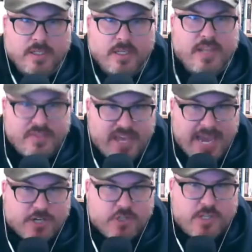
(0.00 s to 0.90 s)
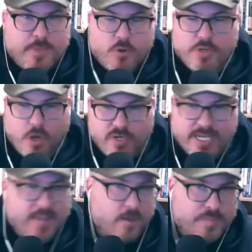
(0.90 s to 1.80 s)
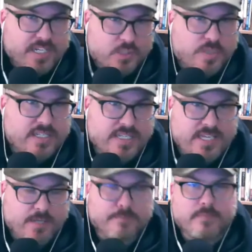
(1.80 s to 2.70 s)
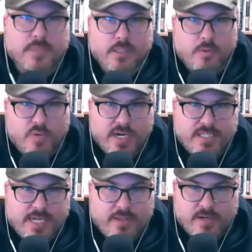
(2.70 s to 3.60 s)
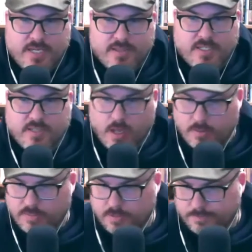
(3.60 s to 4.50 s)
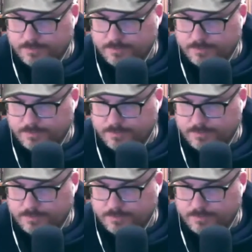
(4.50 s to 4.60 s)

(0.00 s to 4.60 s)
that they actually both go together, because we see them right together in these Psalms.